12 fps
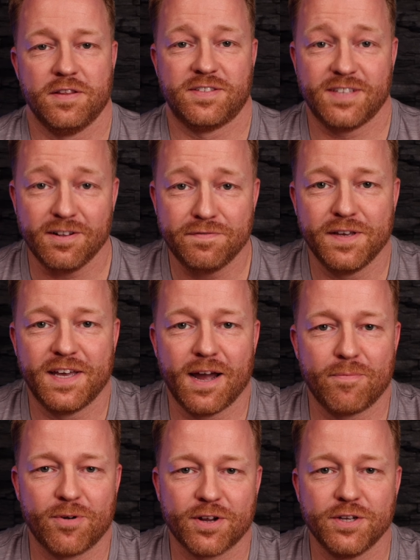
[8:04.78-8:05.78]
The selfie
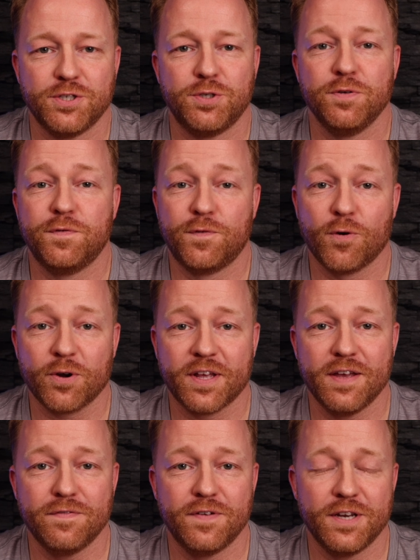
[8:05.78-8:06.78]
camera can shoot
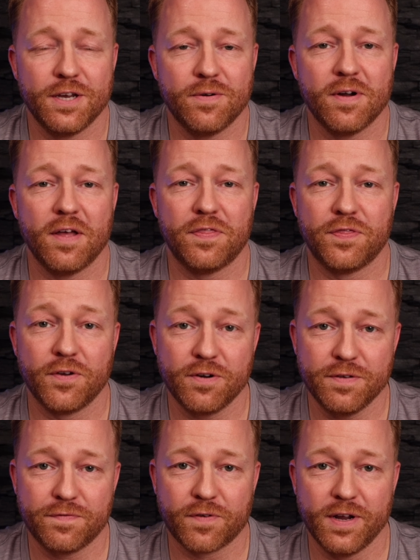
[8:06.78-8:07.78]
4K video at
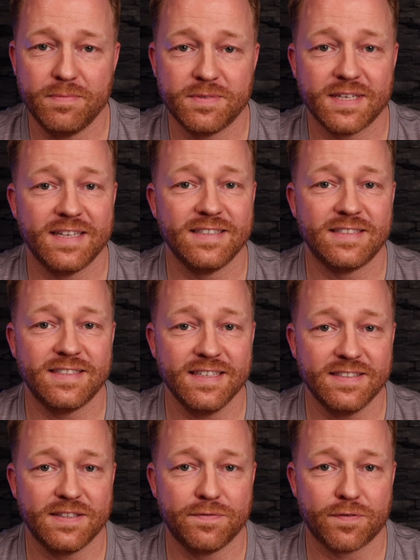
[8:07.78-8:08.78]
30 frames and
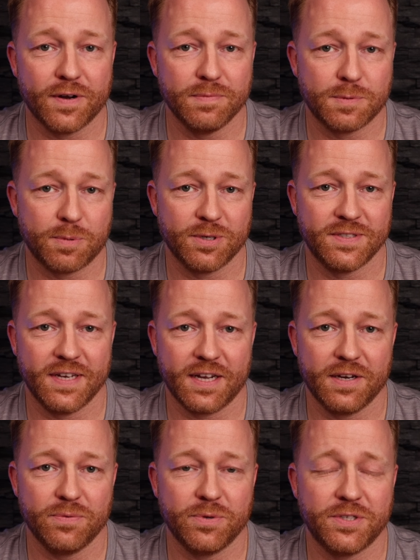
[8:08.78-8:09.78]
60 frames per
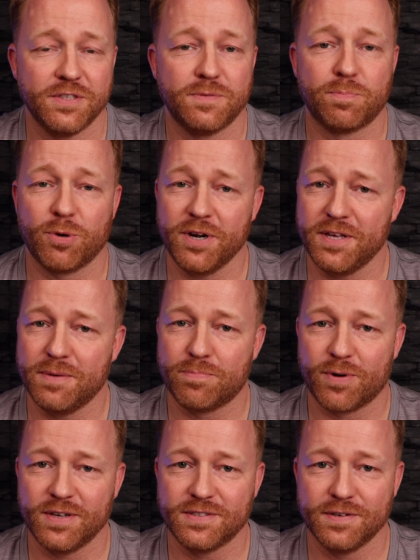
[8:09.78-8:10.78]
second, which is pretty
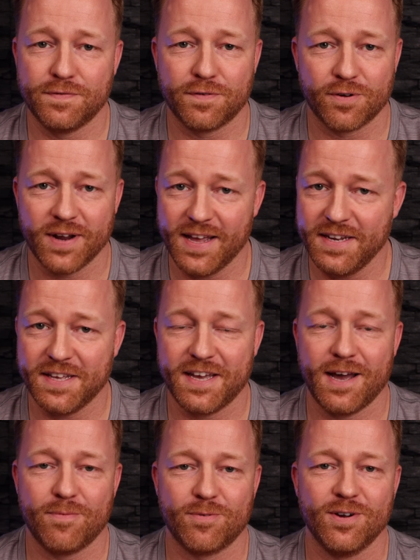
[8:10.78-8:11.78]
impressive for any
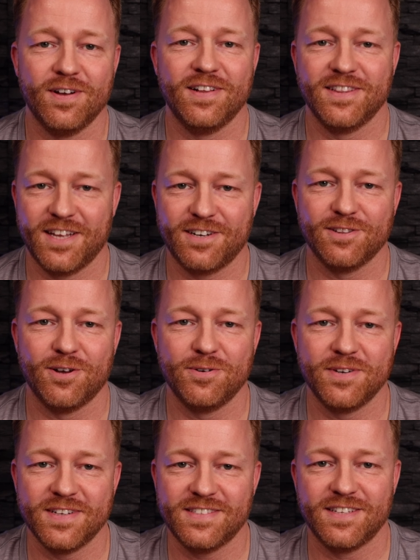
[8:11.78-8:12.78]
camera, let
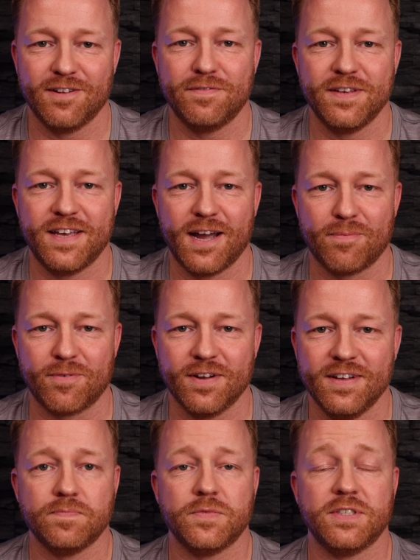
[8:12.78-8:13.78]
alone a selfie
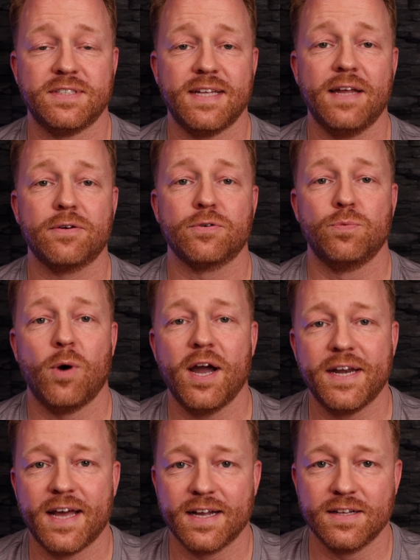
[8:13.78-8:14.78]
camera. The standard
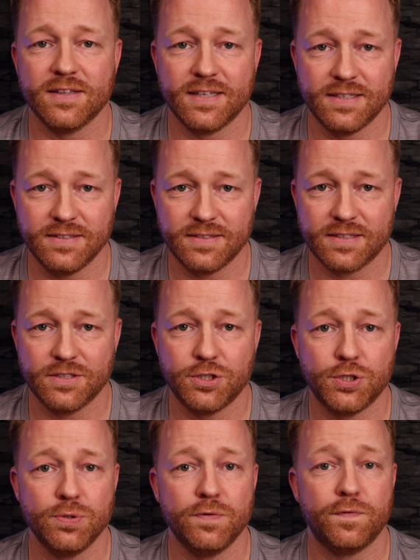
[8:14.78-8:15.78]
wide-angle lens can
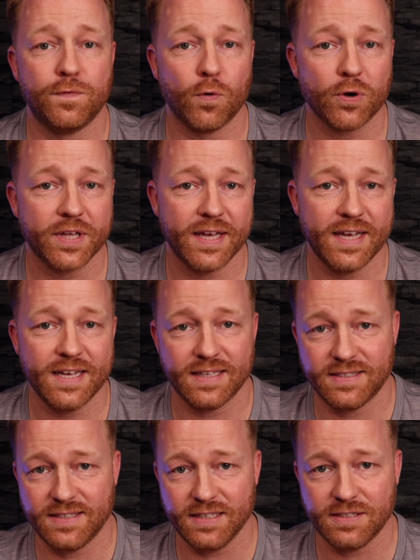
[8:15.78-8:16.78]
shoot 4K
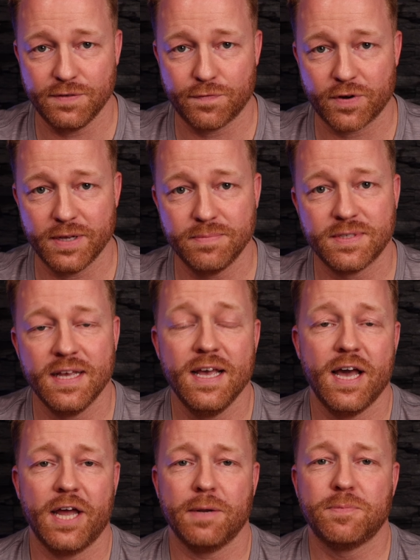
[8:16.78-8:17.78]
at 60 frames
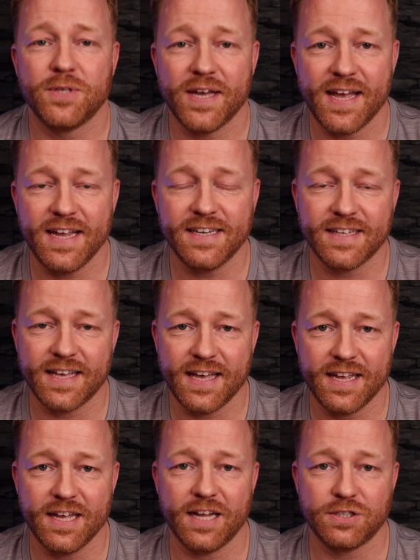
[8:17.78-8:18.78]
and up to
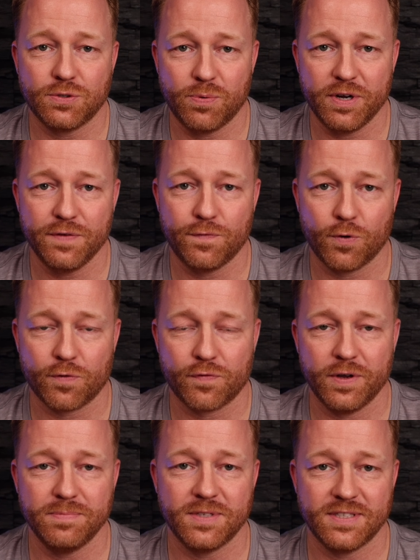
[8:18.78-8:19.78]
8K at 24
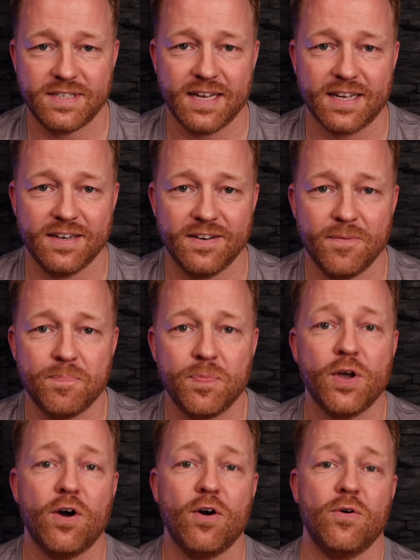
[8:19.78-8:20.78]
frames a second.
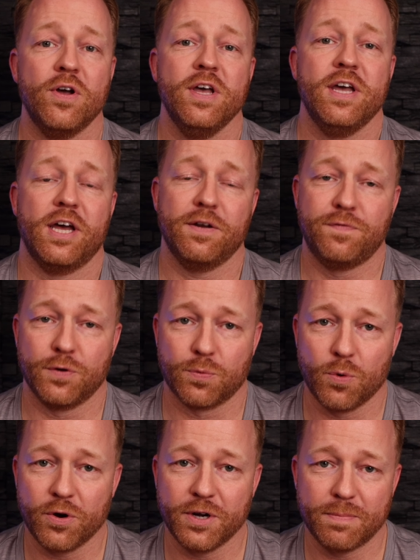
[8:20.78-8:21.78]
Oh, and if you're
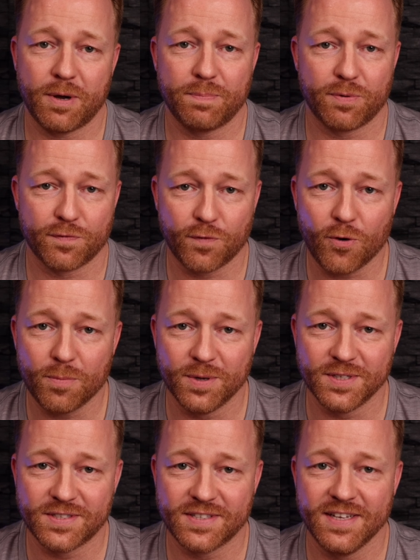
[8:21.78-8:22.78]
worried about
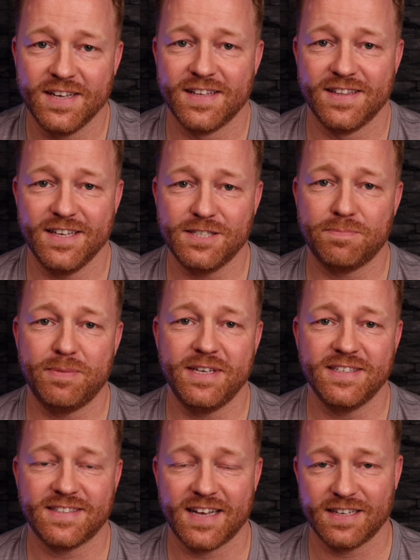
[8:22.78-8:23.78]
performance, this
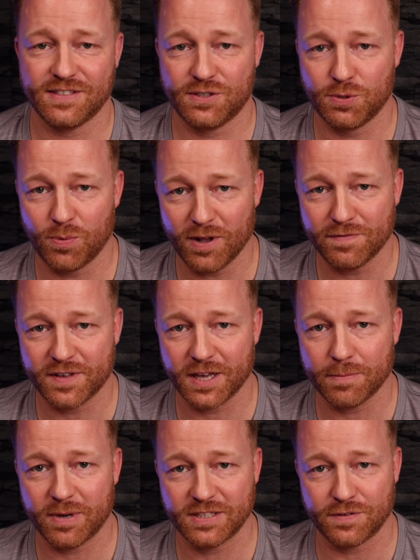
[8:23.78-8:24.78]
beast has 12
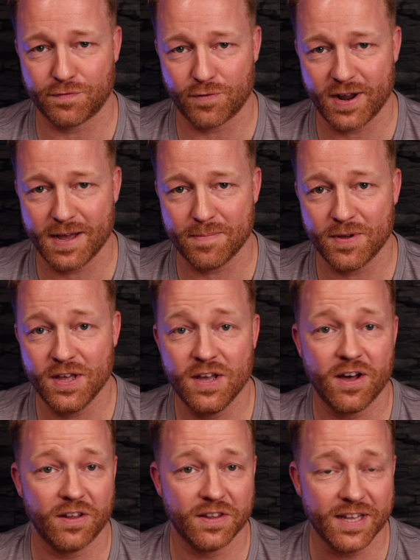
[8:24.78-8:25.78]
GB of RAM,
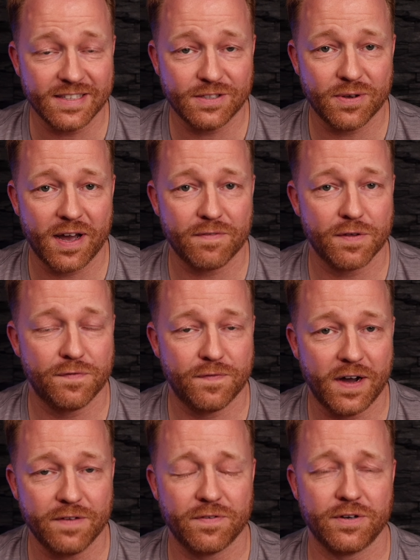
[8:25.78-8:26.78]
unless you have the
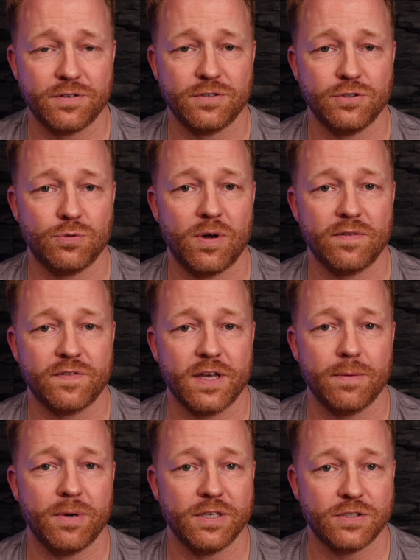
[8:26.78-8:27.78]
512
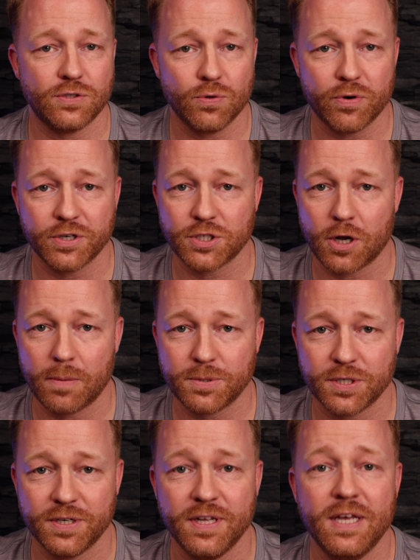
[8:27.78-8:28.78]
GB storage
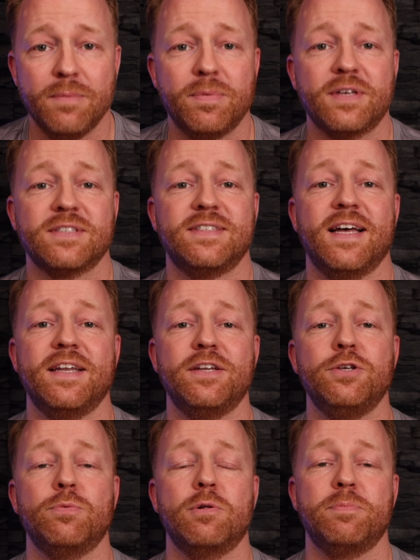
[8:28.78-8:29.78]
option, because then
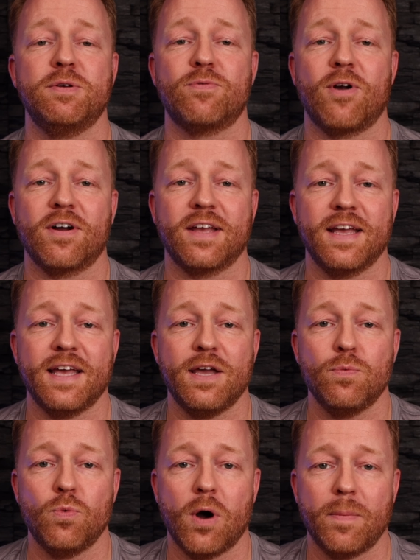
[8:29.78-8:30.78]
you will be rocking a
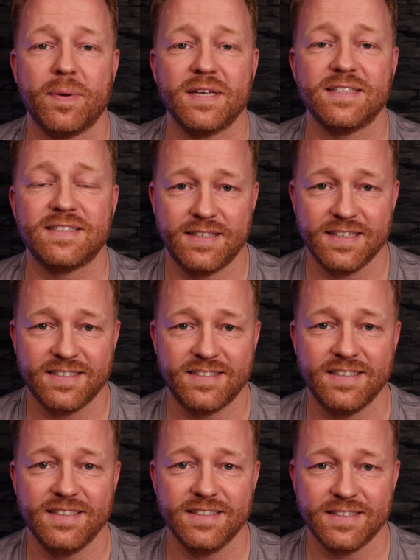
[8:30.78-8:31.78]
whopping
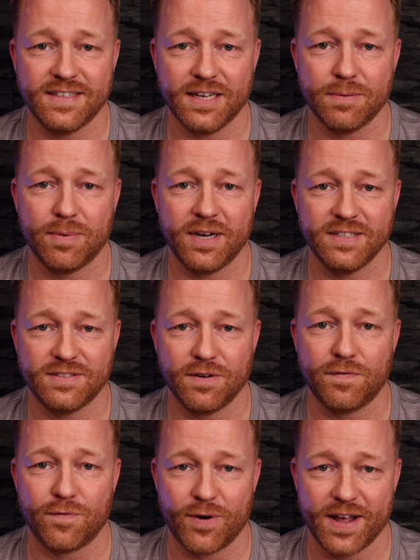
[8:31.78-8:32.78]
16 GB
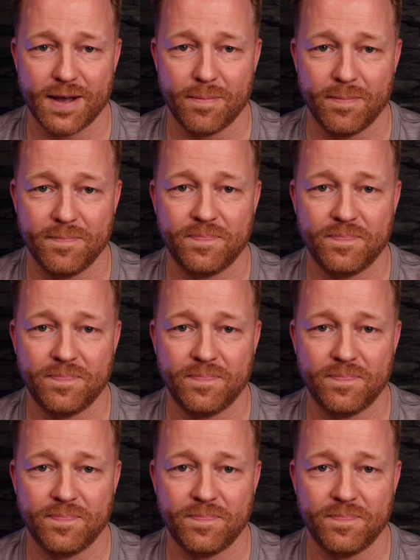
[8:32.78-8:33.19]
of RAM.